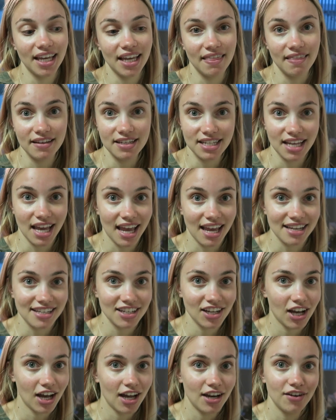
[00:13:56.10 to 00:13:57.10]
in the day
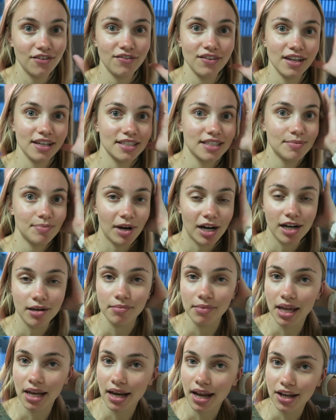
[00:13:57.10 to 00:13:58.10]
to kind of
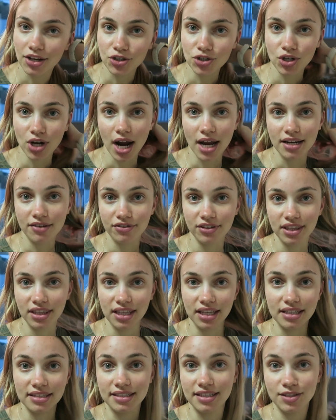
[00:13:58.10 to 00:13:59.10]
experiment and try different
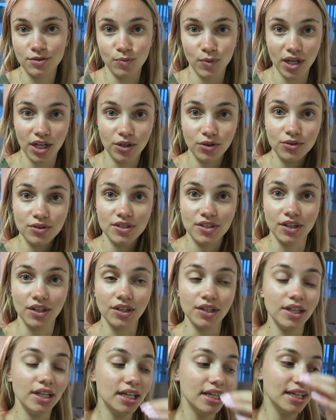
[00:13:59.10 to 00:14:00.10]
things as well.
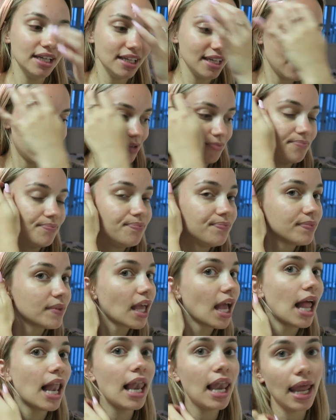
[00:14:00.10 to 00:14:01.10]
So yeah,
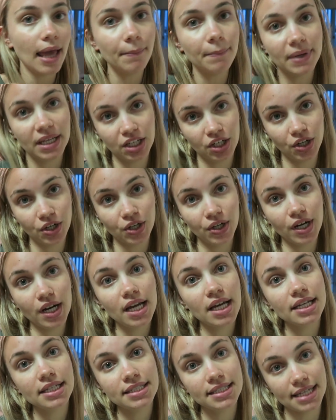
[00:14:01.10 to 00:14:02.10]
let me know
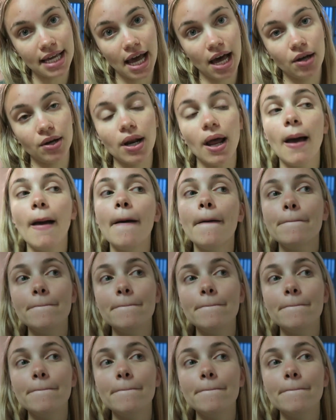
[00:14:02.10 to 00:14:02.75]
down